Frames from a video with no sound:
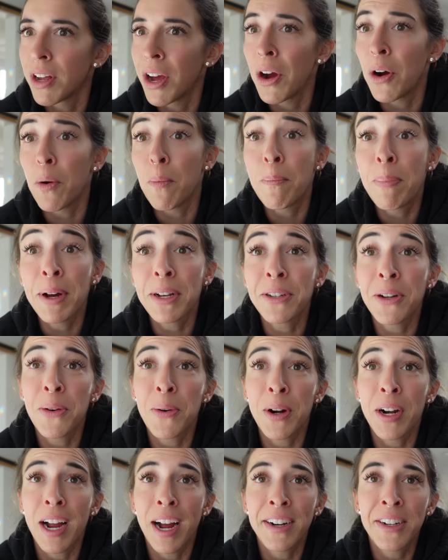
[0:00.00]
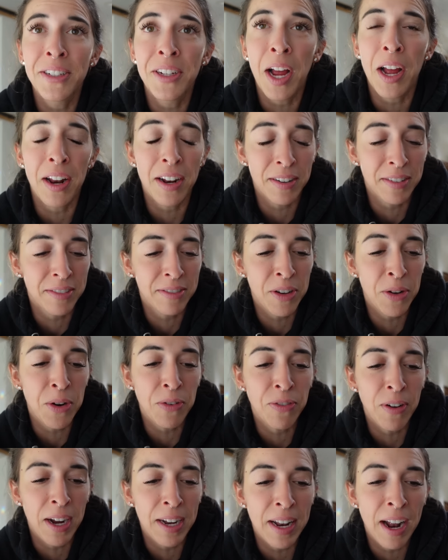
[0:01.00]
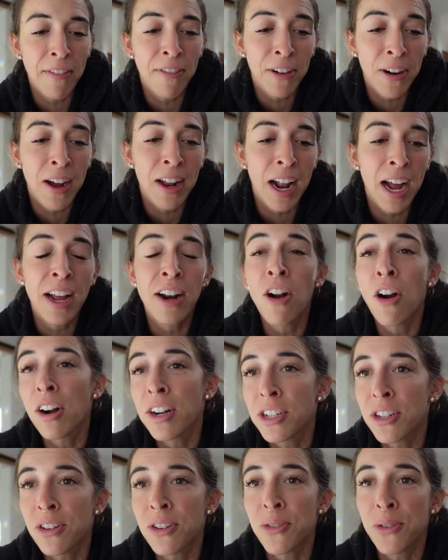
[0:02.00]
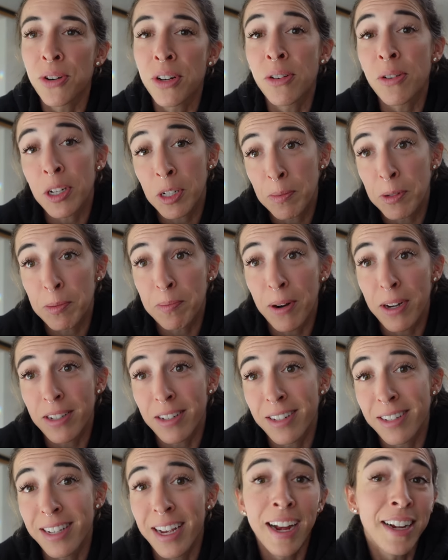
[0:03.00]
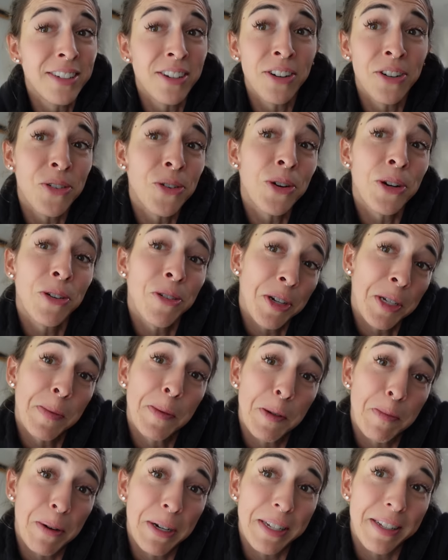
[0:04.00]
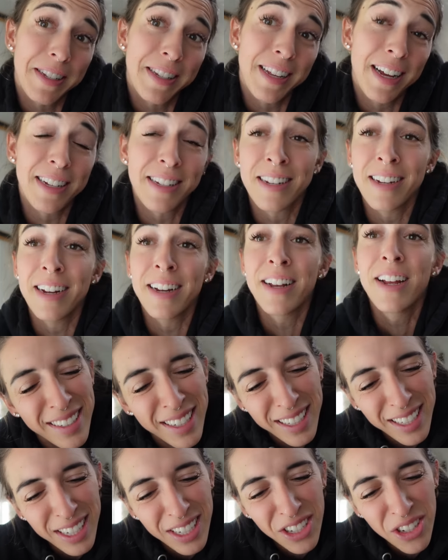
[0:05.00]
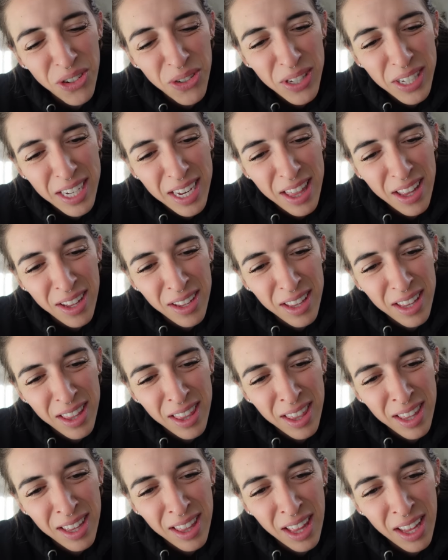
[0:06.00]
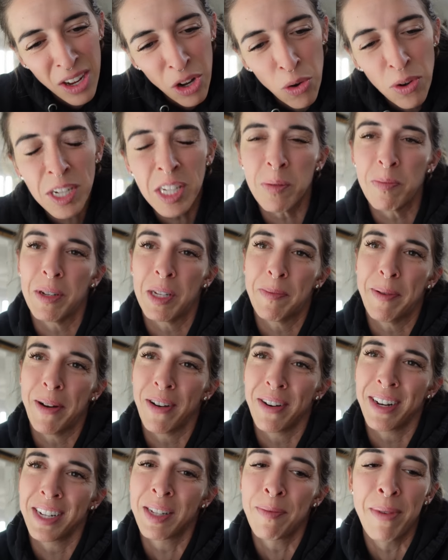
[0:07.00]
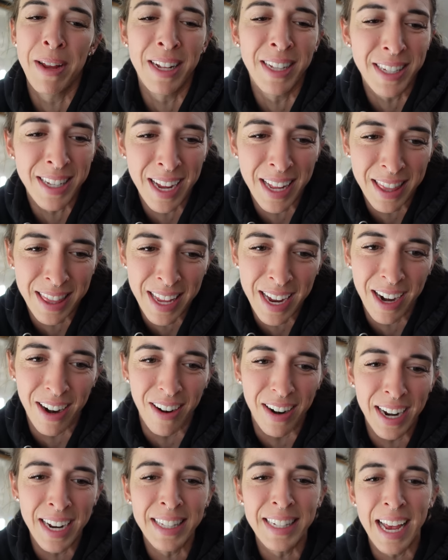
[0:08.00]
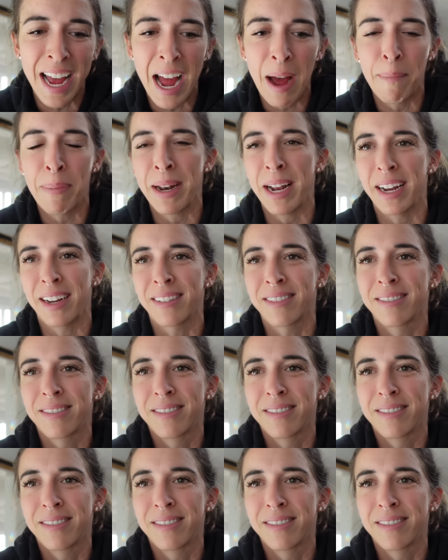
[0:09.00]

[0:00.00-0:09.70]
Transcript: Oh, but don't worry. I just got notified. I forgot. I had already started ordering Christmas presents. I started ordering Christmas presents last night. Just because you don't see the Christmas spirit doesn't mean it's not there. It's happening.